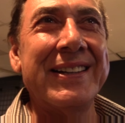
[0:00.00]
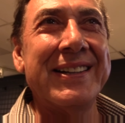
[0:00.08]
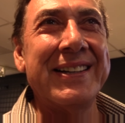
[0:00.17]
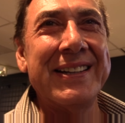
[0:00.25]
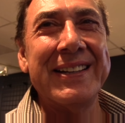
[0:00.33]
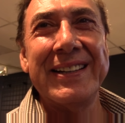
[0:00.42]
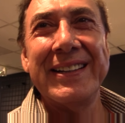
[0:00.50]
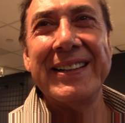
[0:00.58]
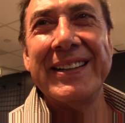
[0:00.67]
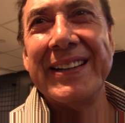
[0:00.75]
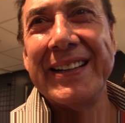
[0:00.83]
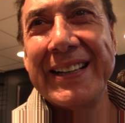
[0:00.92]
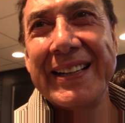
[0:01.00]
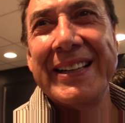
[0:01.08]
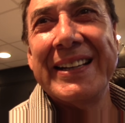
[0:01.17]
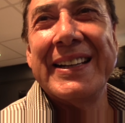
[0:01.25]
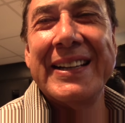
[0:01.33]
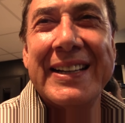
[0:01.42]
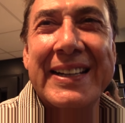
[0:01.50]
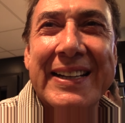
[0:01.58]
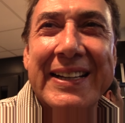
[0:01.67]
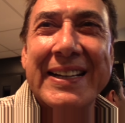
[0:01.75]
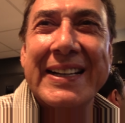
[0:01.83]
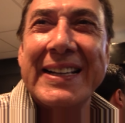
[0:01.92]
had a big win in Mexico over
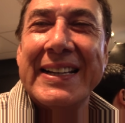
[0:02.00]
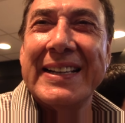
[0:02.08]
Canelo's